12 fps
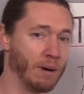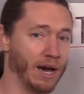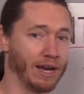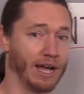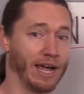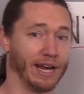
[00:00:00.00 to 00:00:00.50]

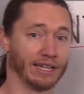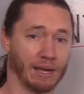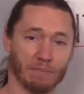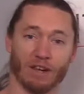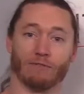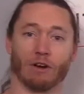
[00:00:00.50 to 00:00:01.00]
but it can
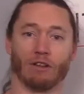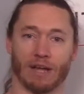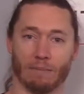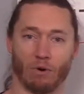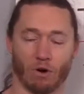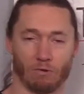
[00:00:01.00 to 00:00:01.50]
be a really
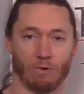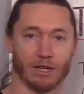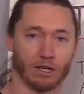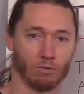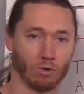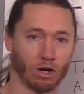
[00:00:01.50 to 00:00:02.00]
important
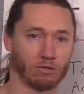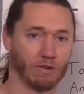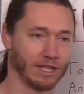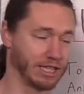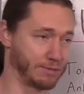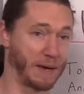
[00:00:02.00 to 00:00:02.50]
one to work
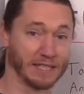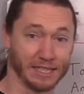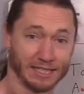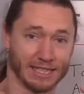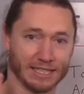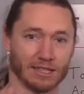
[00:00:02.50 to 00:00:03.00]
with, especially
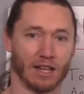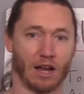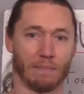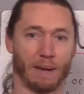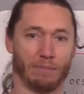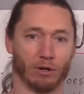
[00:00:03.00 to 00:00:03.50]
since a lot
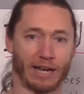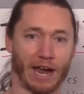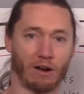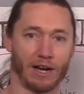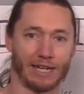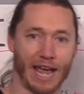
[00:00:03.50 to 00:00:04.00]
of people
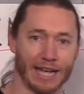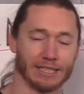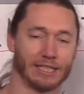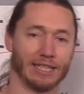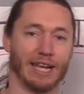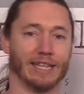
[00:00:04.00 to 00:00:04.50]
carry
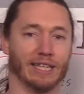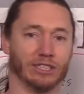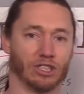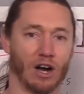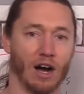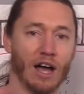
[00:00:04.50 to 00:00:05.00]
tension in the
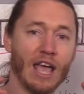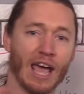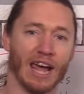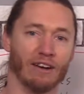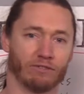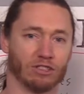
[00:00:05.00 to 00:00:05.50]
jaw,
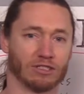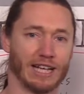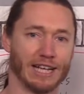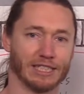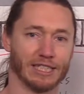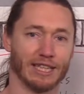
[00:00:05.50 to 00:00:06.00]
and if there's
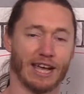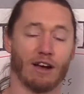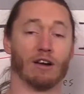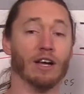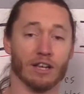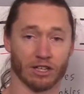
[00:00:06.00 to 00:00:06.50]
tension there
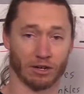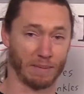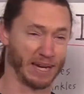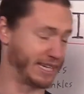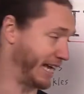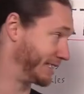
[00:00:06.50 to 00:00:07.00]
can
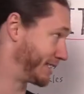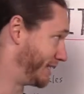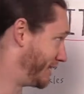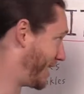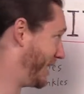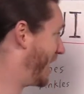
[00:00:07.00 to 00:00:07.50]
be
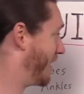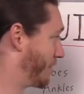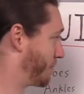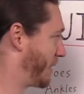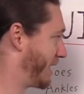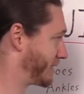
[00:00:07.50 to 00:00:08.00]
tension in
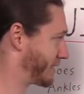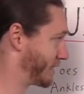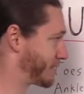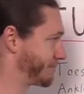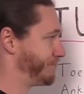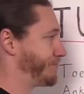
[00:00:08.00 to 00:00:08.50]
other
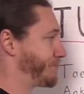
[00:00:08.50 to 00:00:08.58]
places.